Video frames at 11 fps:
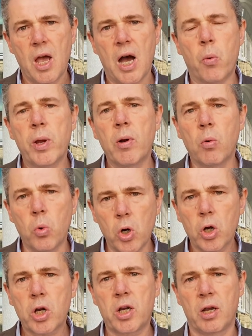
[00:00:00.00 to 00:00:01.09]
And we will
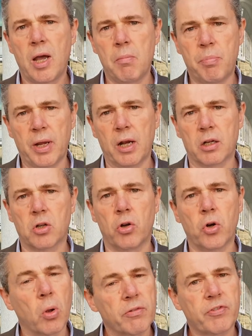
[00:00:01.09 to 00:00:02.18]
work and build on
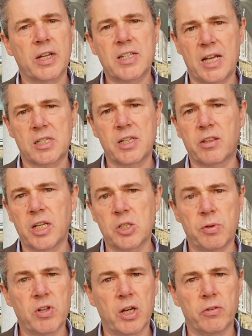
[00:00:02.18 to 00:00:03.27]
all the fantastic things
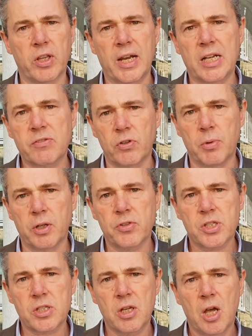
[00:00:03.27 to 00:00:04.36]
we've done over the last few
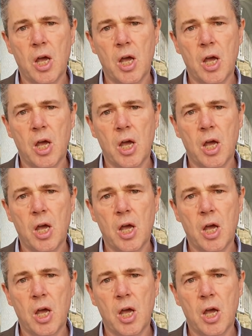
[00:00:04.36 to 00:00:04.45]
months.